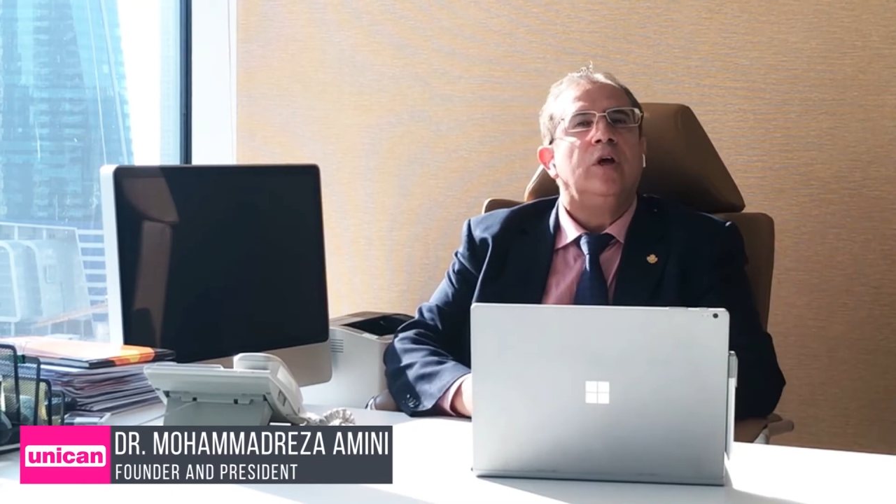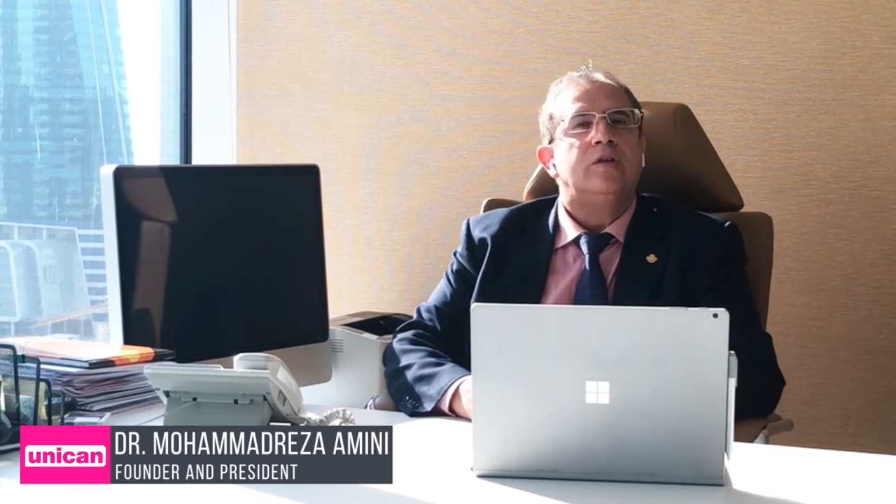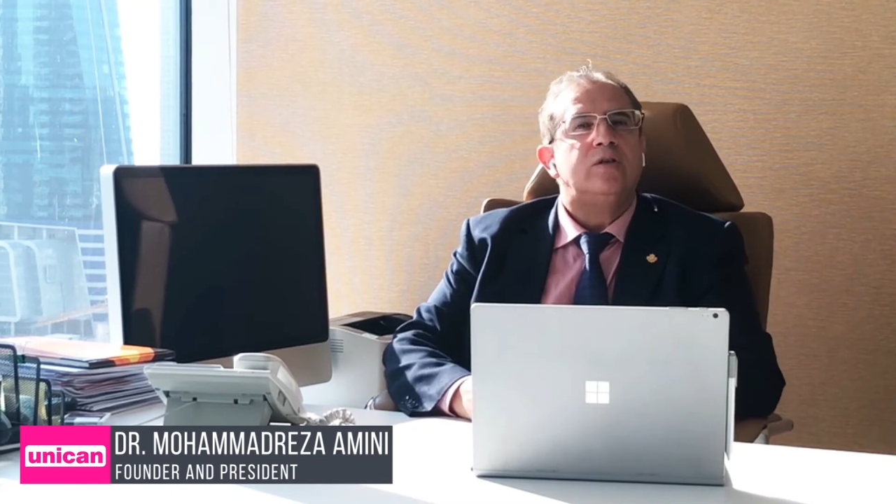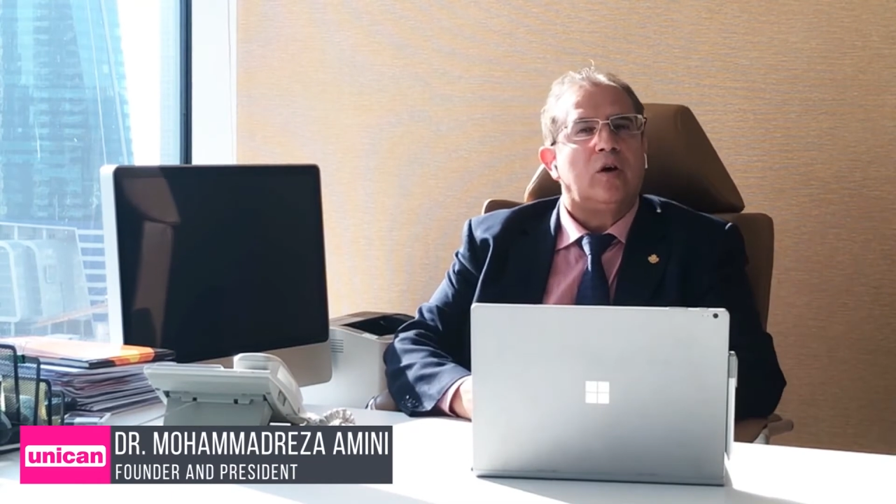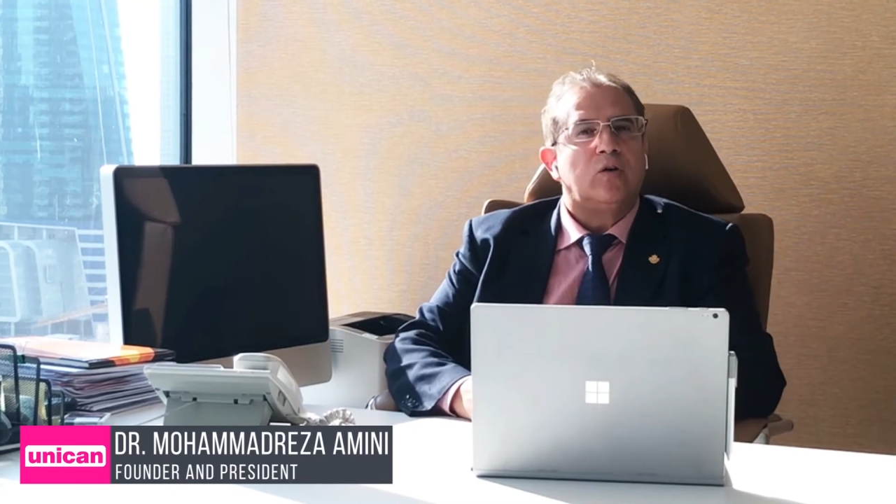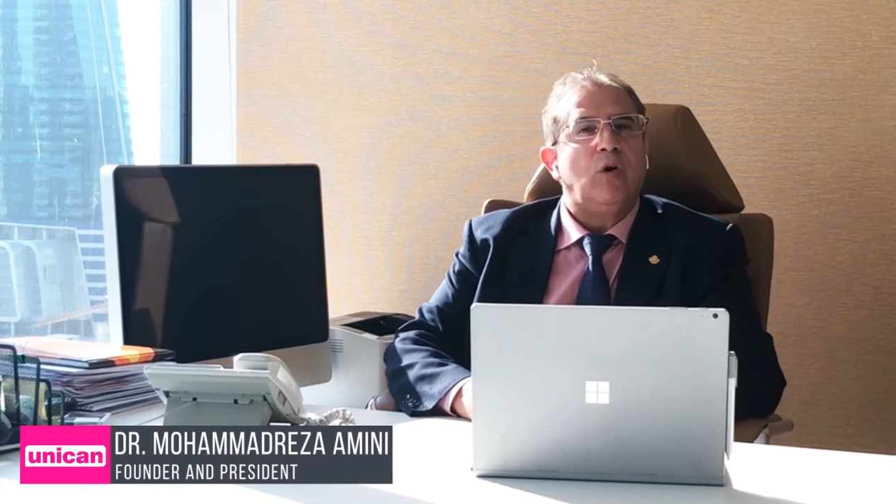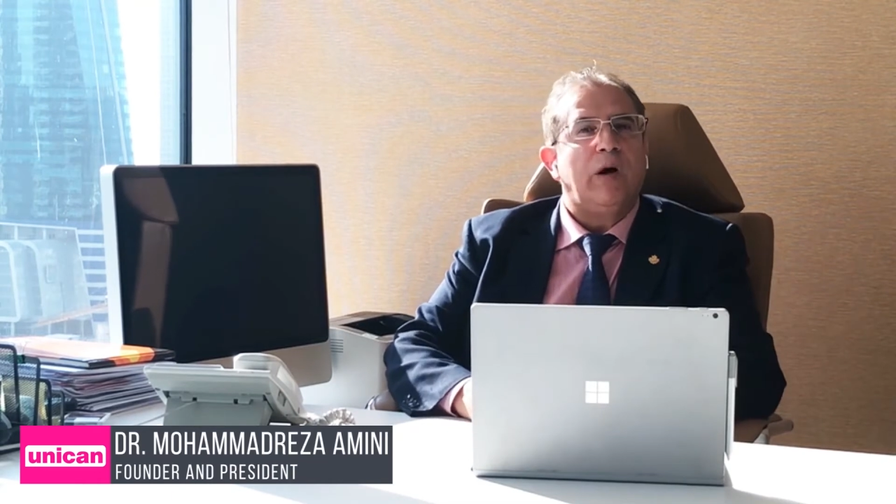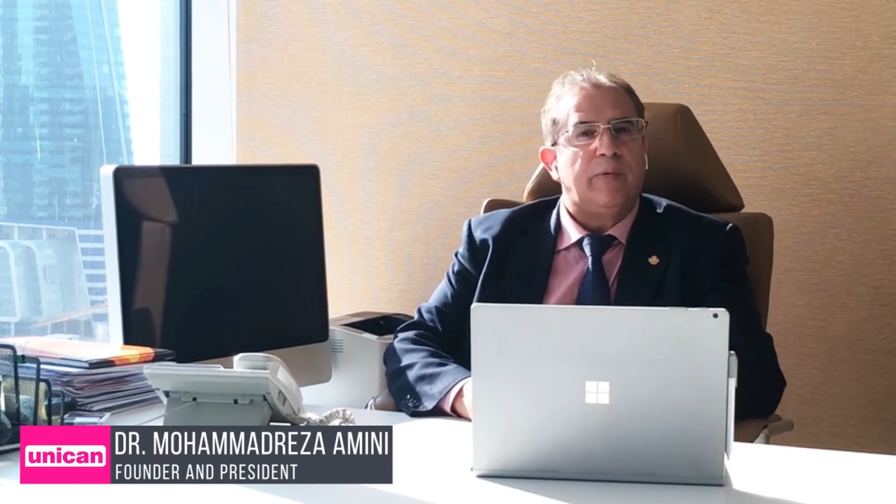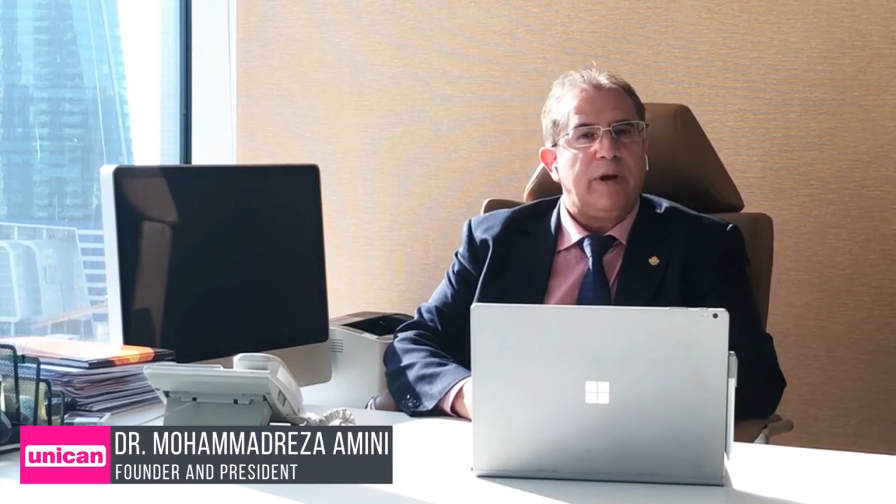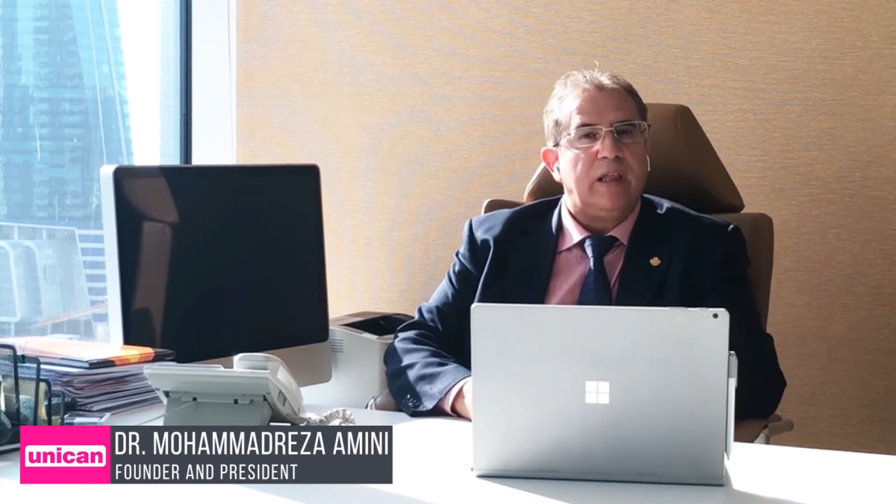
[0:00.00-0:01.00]
start
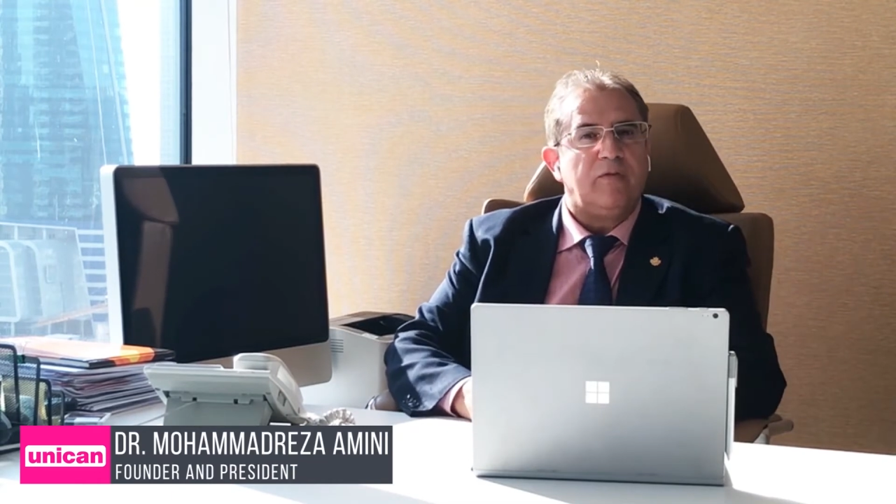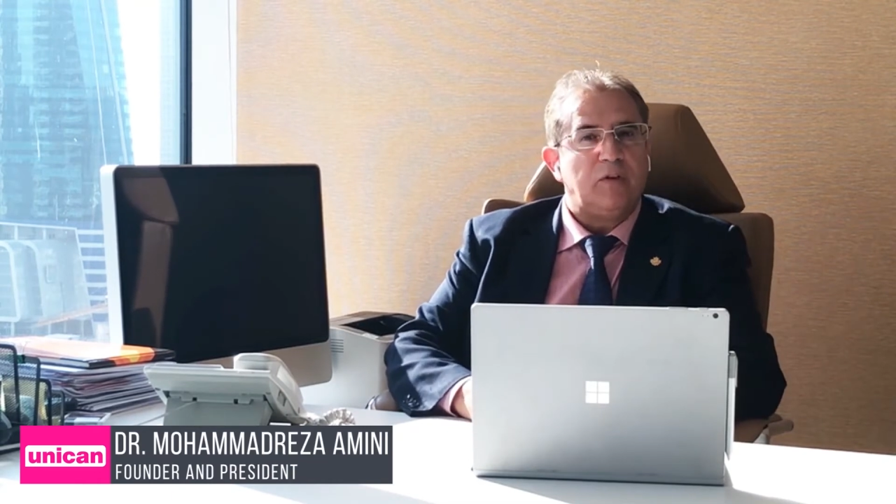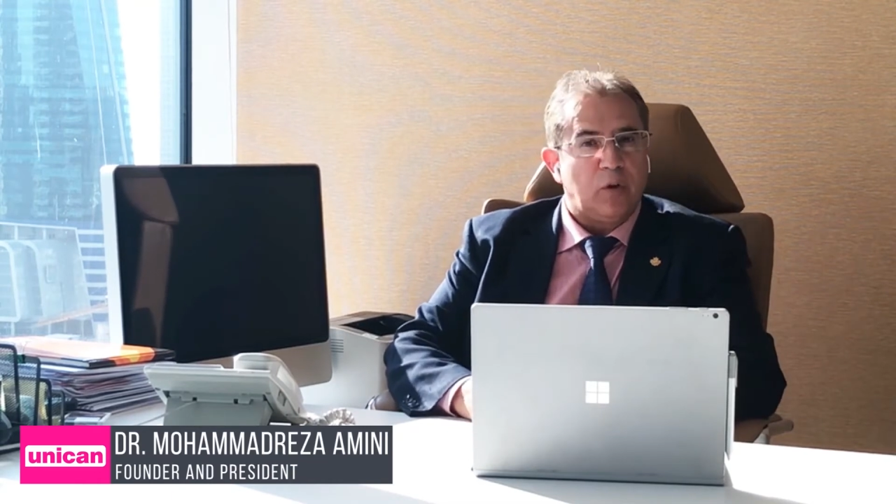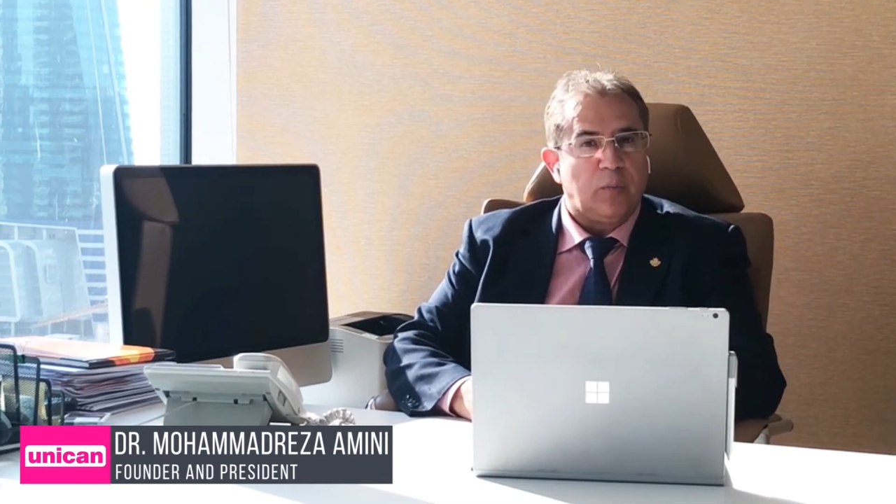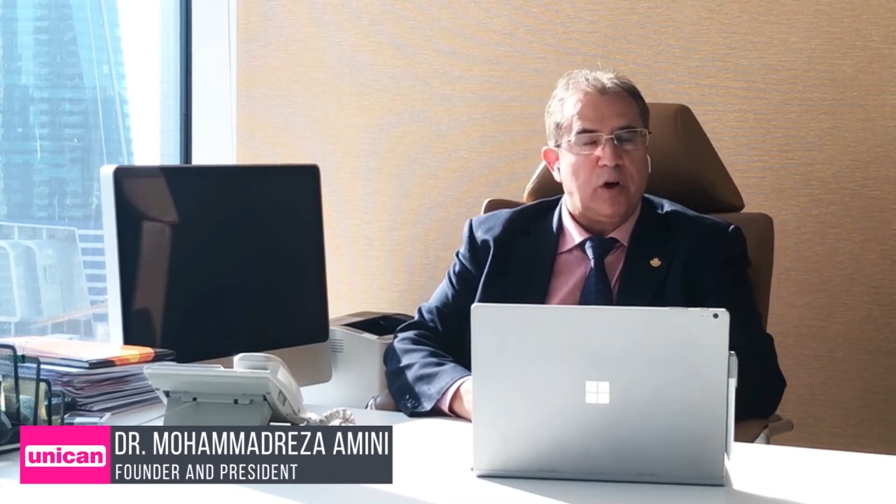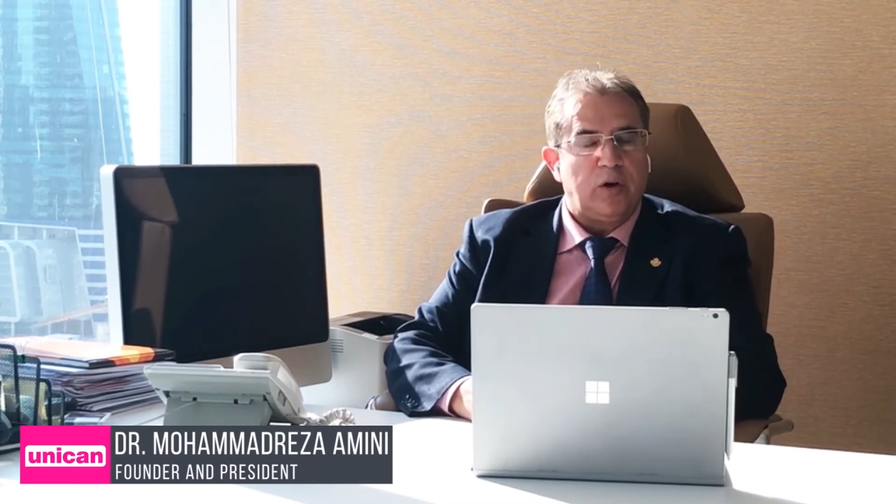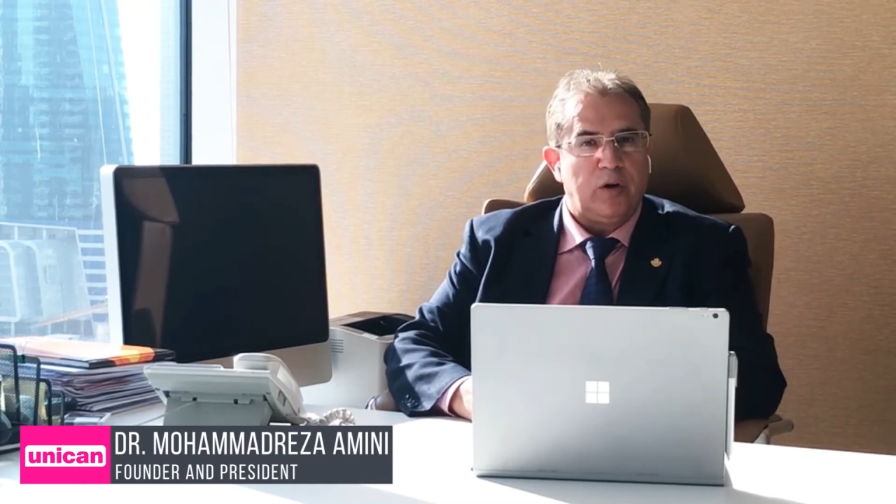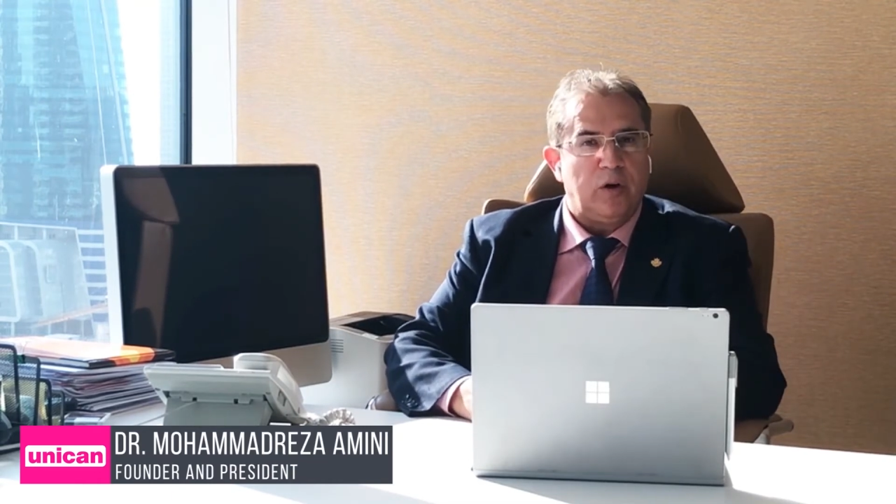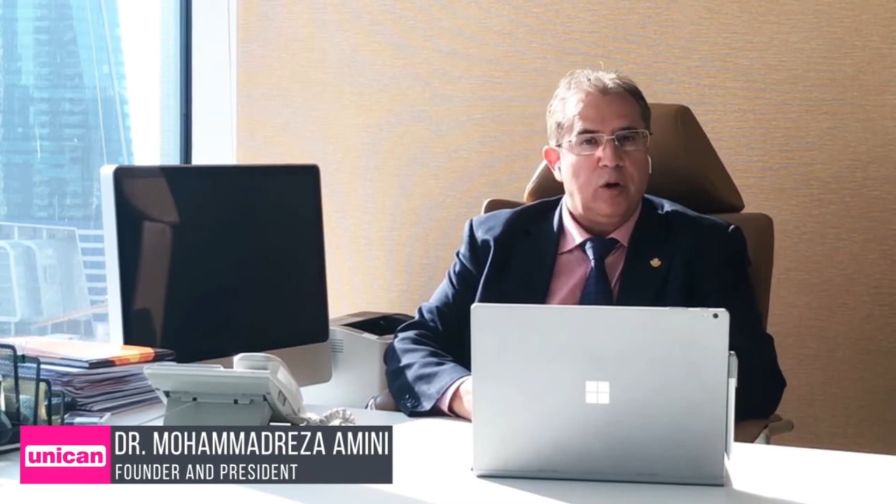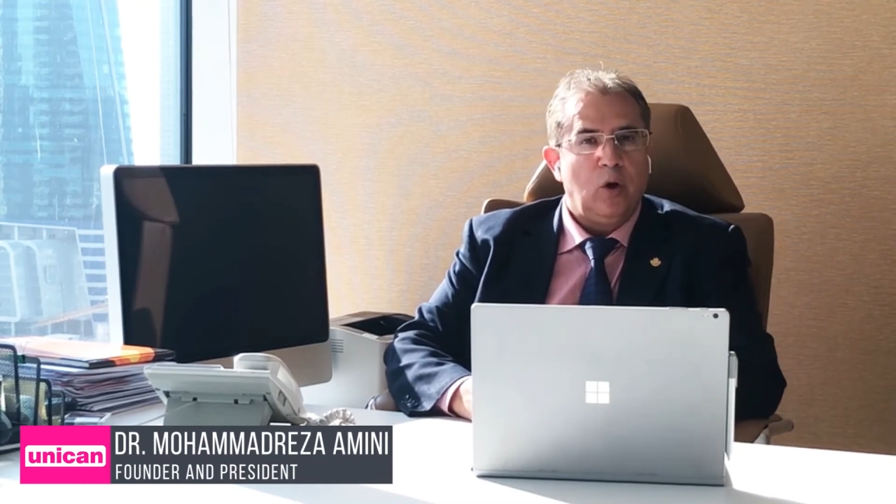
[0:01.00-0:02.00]
cooperating with your partner.